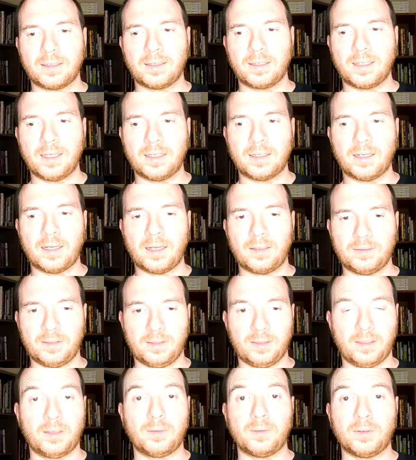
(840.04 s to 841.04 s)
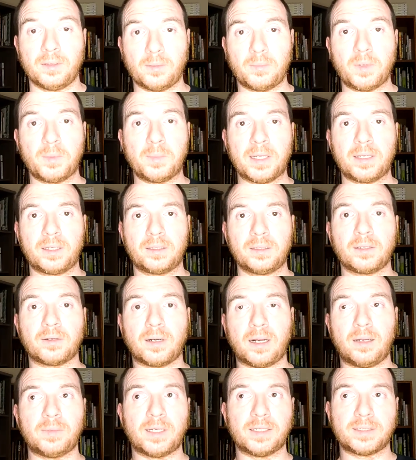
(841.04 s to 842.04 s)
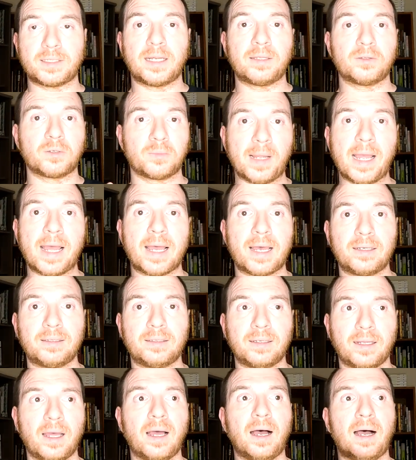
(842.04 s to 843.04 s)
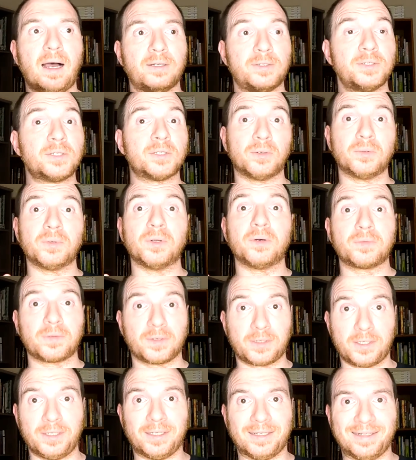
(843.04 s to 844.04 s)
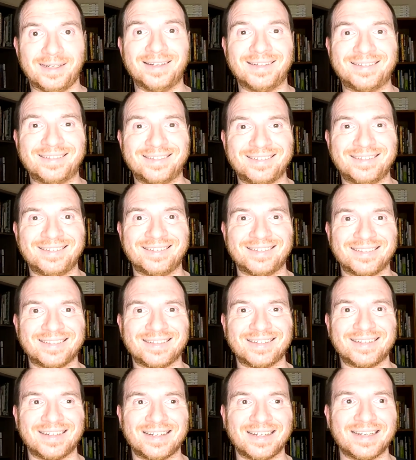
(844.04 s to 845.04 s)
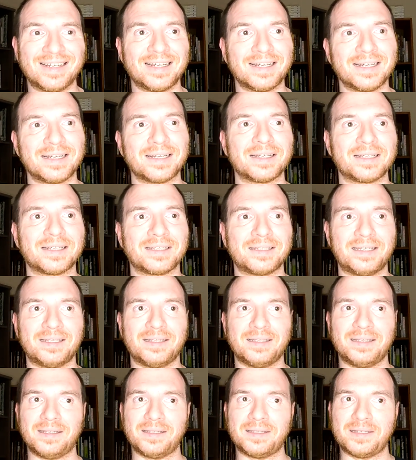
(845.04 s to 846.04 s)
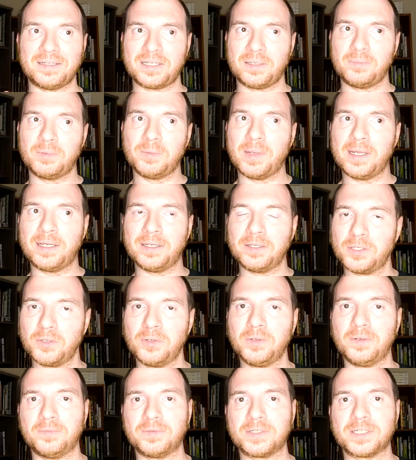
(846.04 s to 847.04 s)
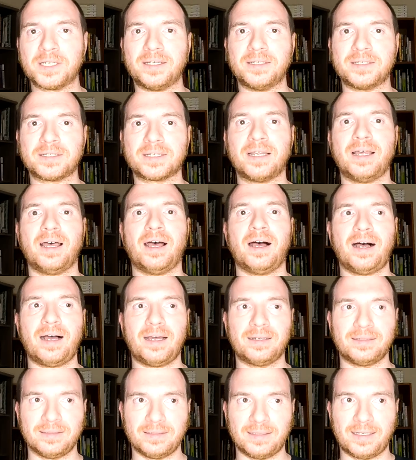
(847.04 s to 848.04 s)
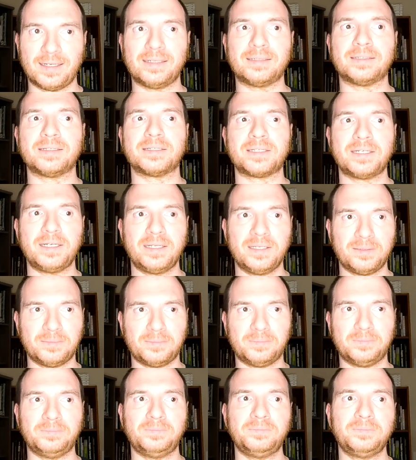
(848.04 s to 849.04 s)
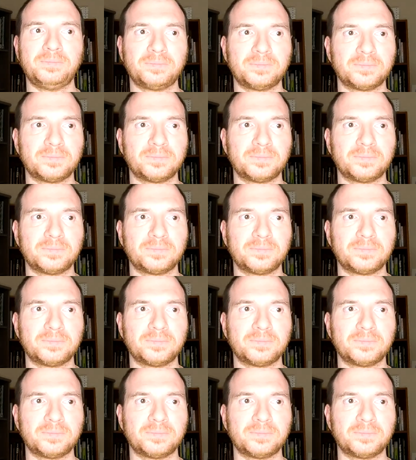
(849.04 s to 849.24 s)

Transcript: again, let me make it clear, I'm not saying they're bad, I just don't know if they're good. They seem to make intuitive sense. I'd like to see them